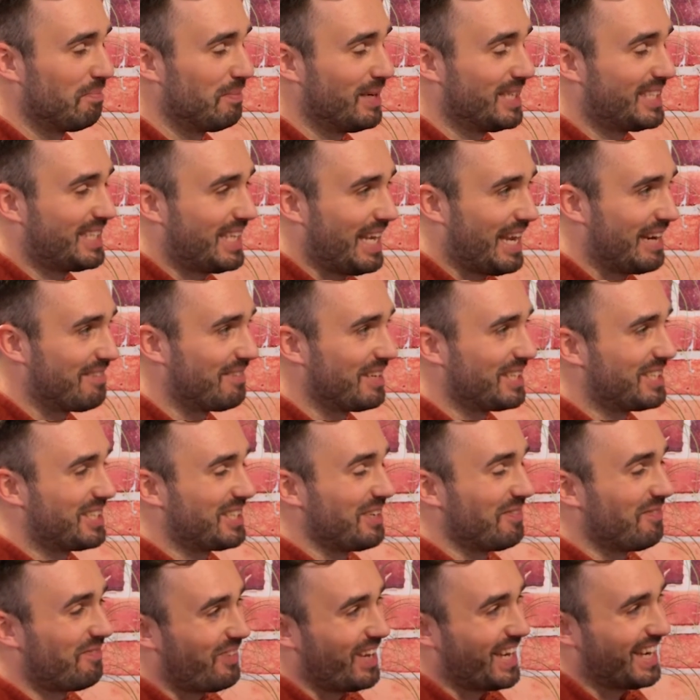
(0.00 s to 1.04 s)
mishearing
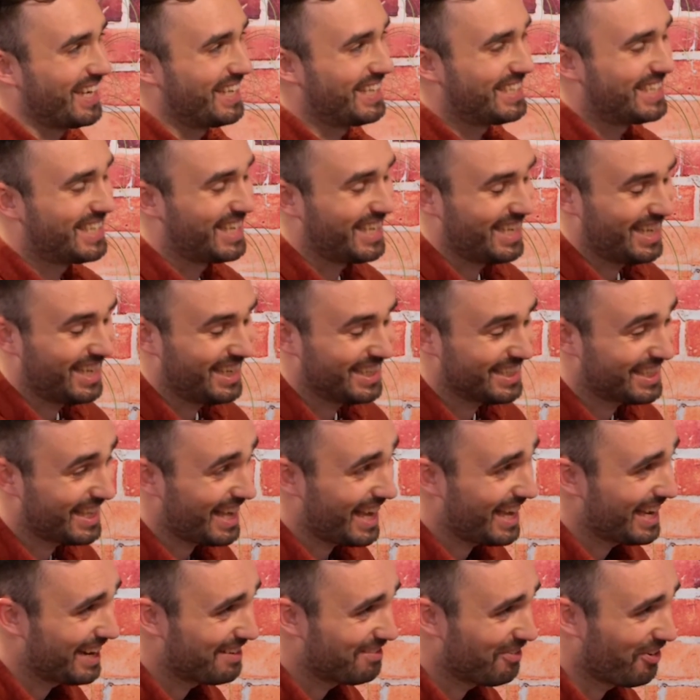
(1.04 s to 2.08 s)
something and
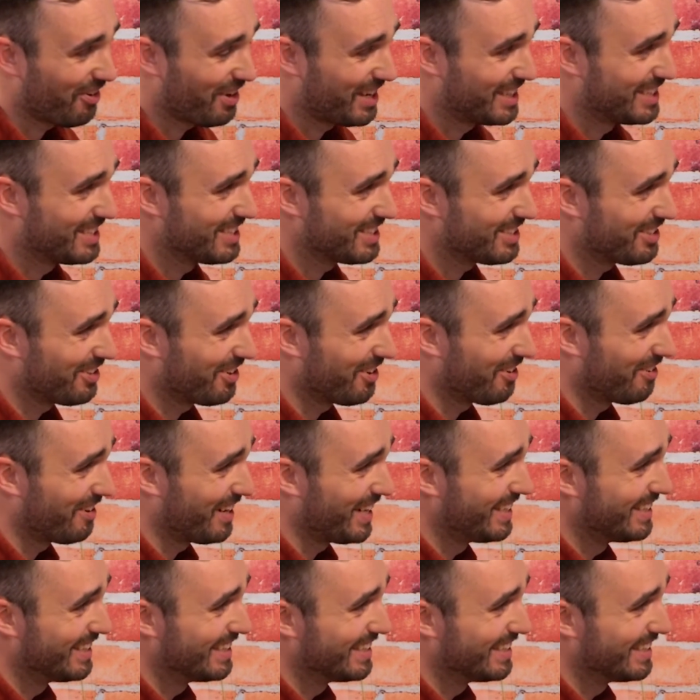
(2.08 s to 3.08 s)
getting it wrong in the story.